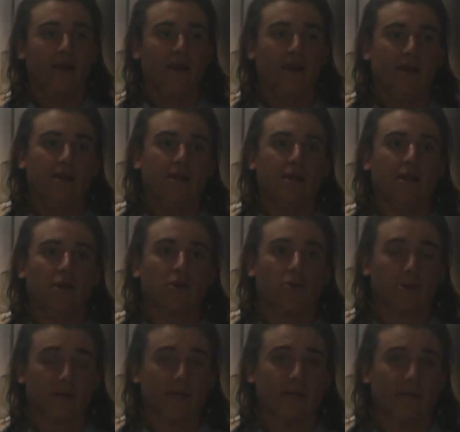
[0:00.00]
and
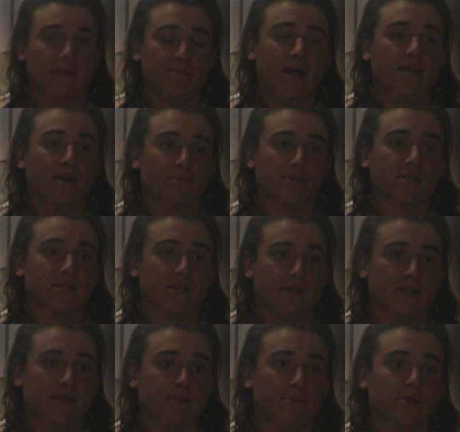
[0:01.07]
according to them, that number is
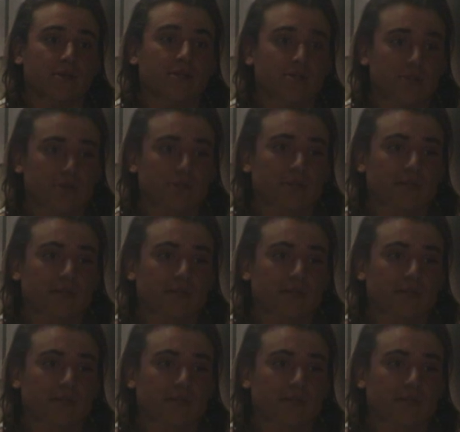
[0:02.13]
going to double in 2